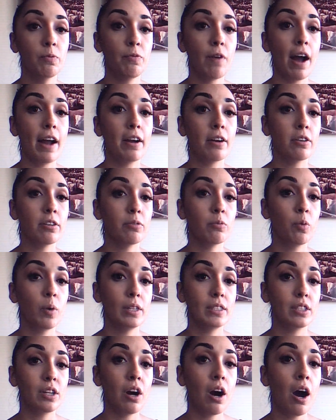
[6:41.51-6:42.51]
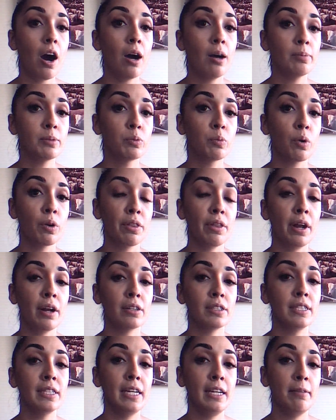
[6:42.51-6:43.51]
fired once cops were
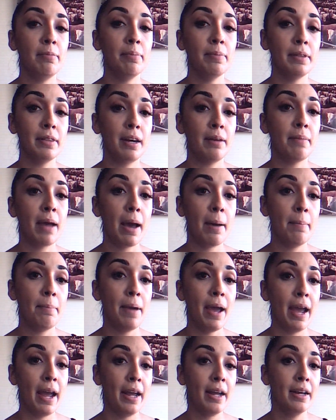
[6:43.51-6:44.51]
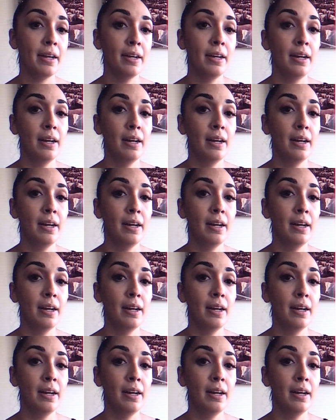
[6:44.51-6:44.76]
there to keep them at bay.